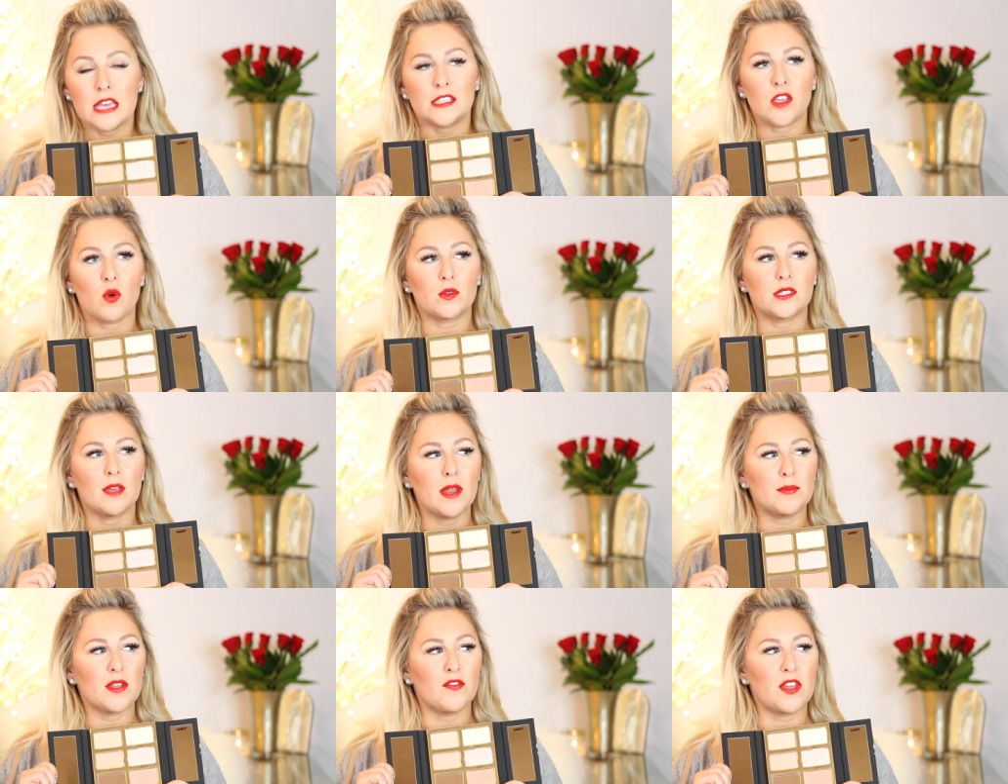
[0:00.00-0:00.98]
So
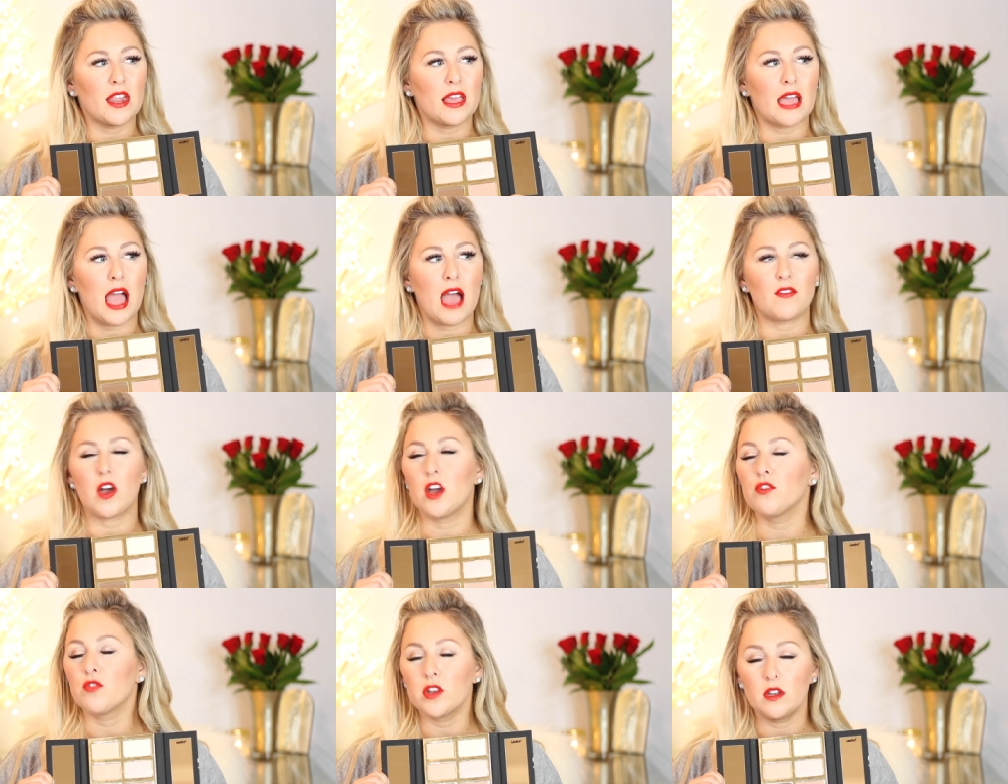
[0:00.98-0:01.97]
sometimes I feel like I have a
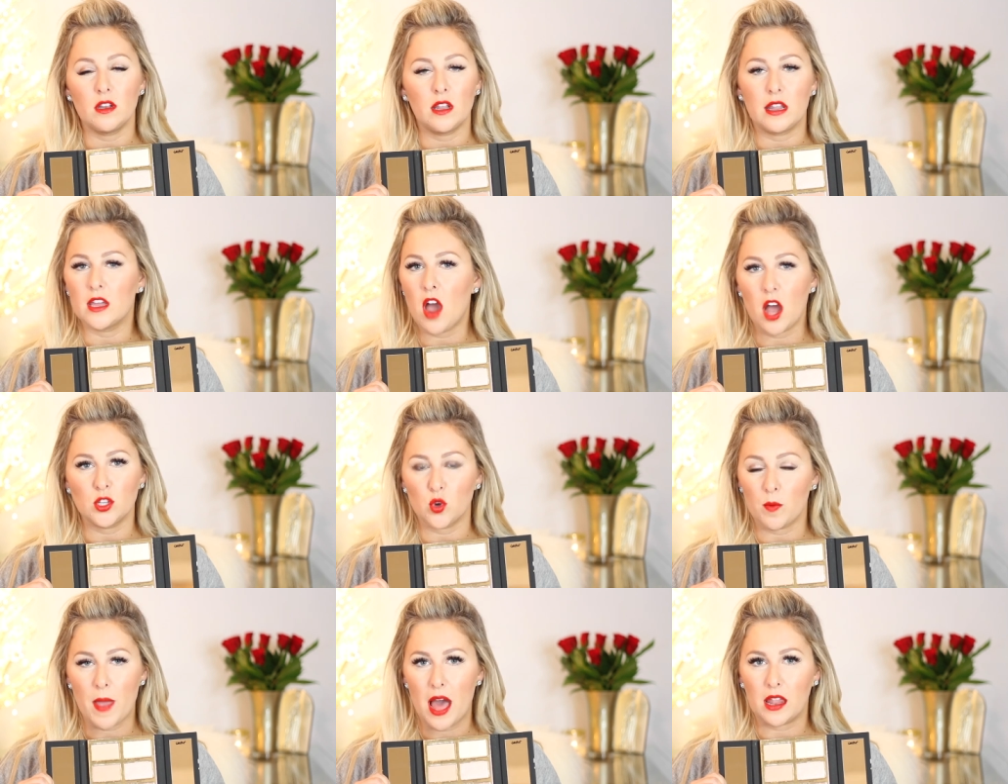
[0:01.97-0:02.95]
hundred
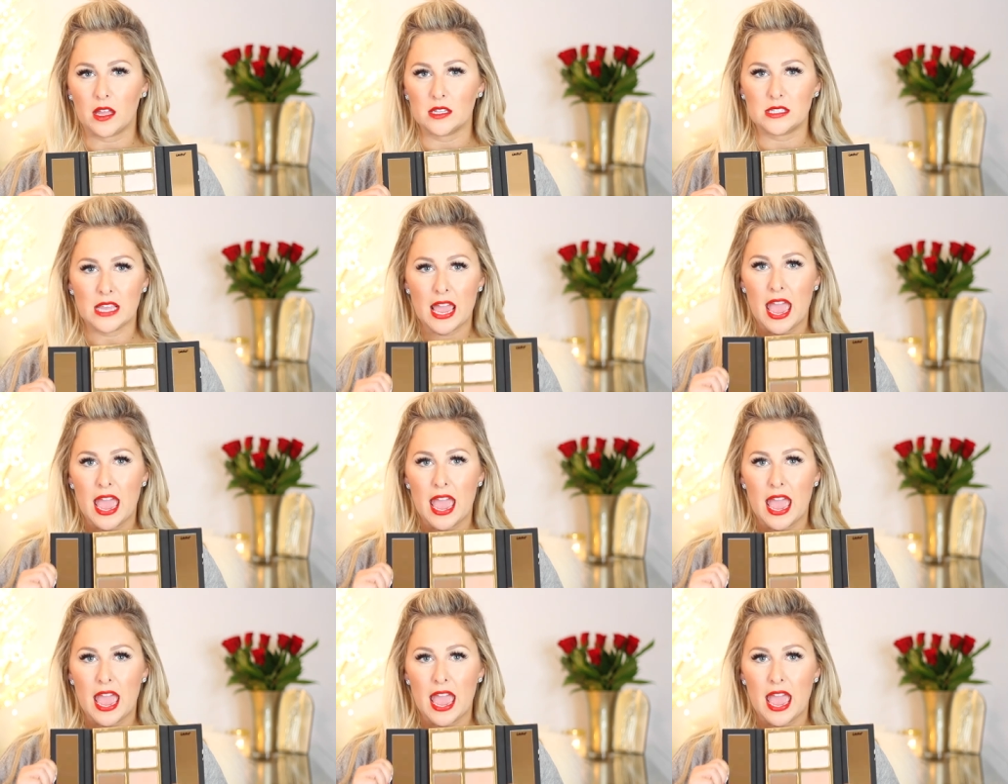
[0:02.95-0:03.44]
contour palettes,